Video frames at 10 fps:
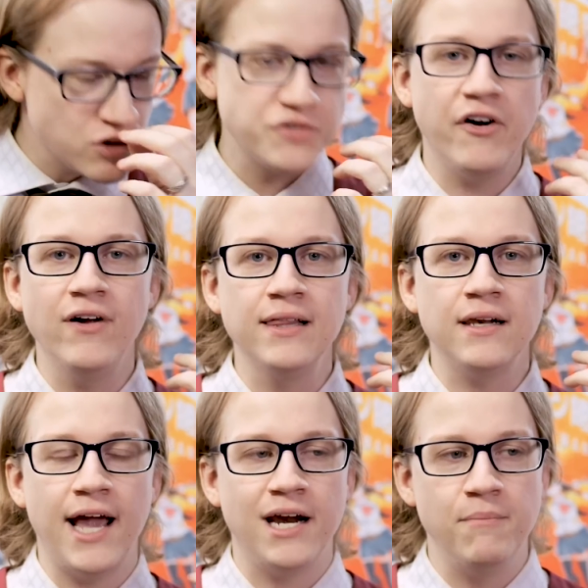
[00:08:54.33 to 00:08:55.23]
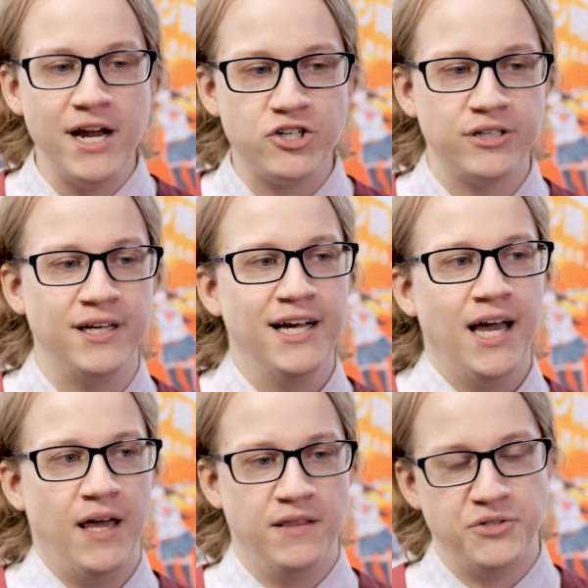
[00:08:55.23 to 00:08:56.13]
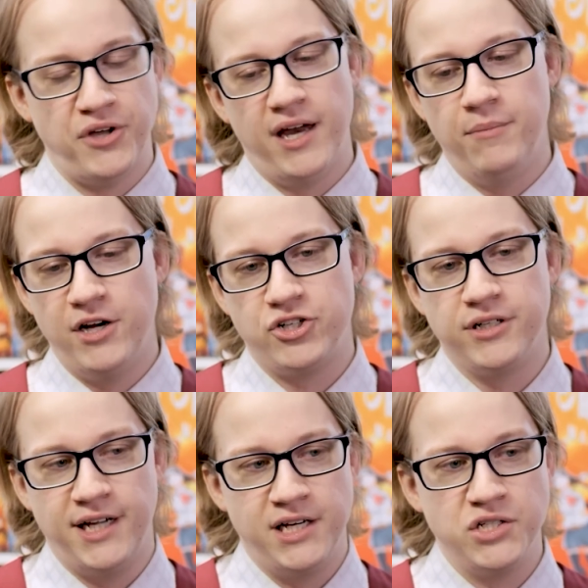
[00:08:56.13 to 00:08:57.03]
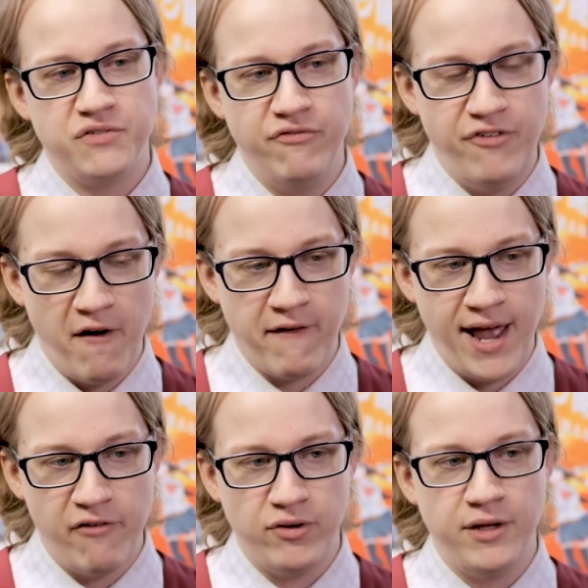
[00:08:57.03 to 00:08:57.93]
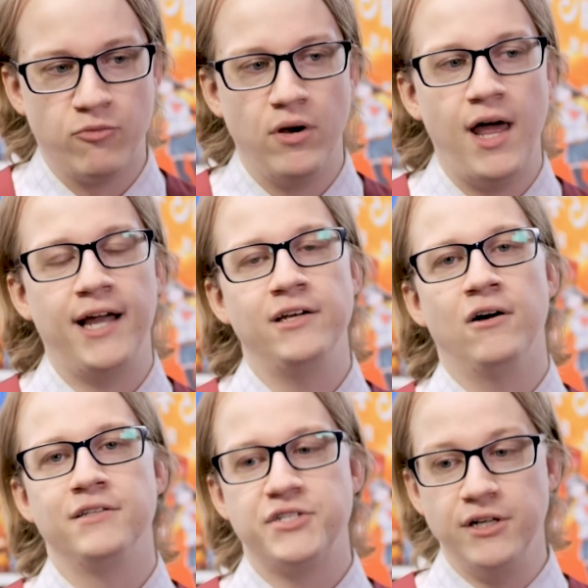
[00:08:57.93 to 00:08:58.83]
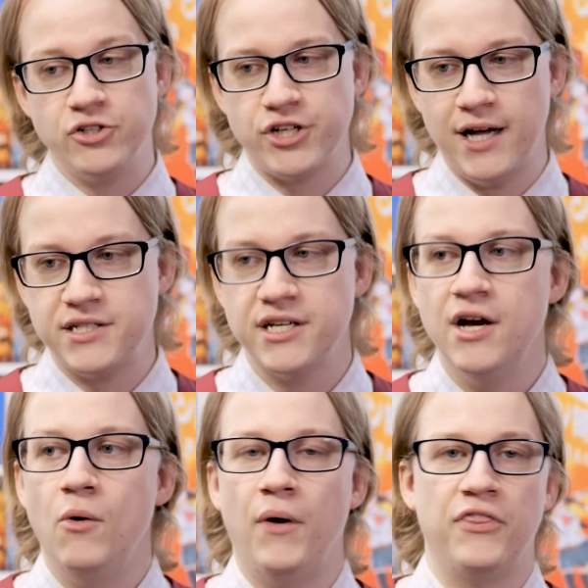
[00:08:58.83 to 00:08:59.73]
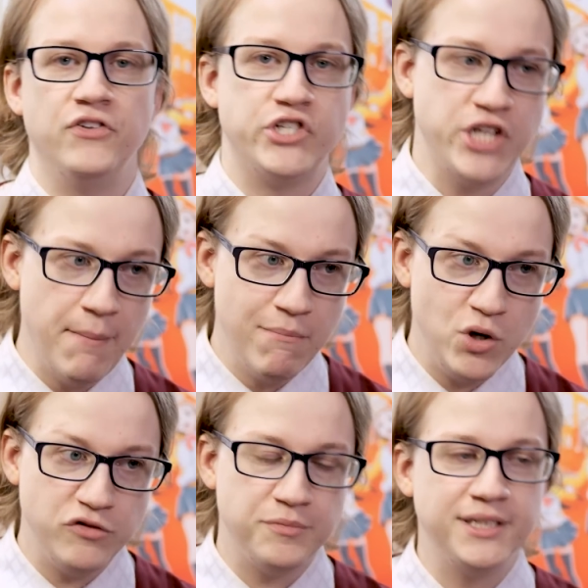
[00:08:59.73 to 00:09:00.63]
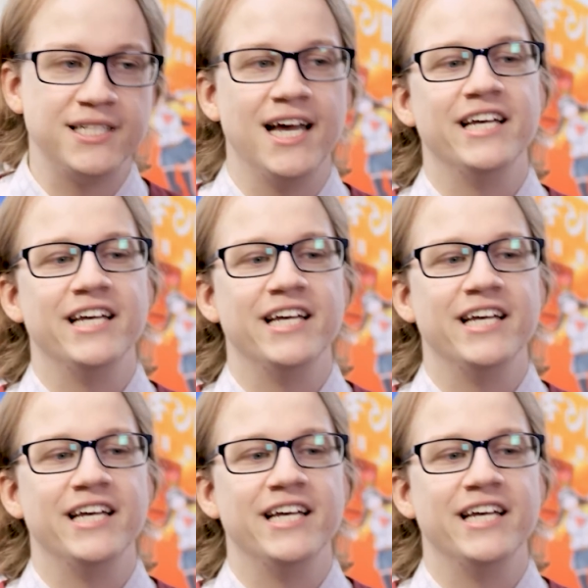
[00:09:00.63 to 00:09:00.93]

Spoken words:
There's very little animation in this animation. It is very heavily reliant on still shots with some movement,